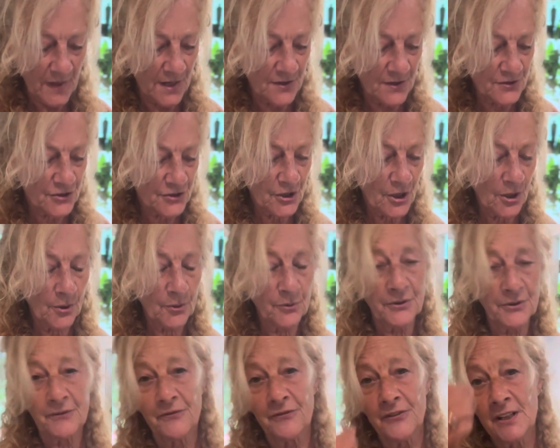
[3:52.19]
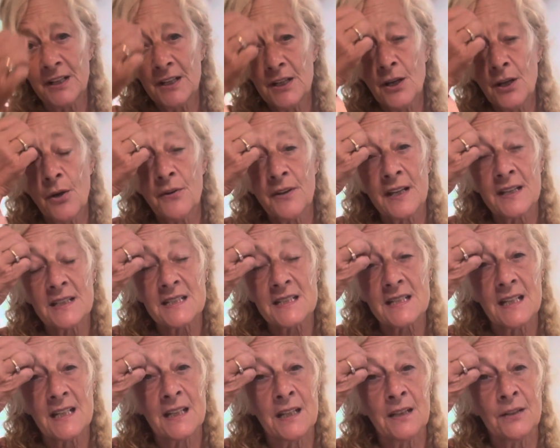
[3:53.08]
So the video that's
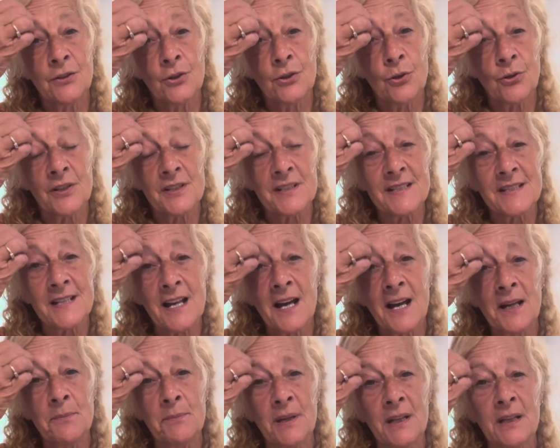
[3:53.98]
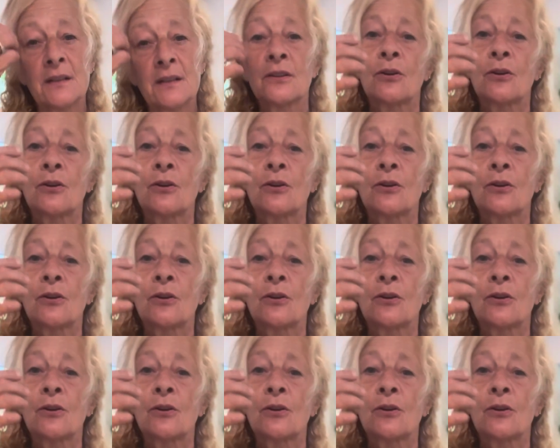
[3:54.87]
in your assignment,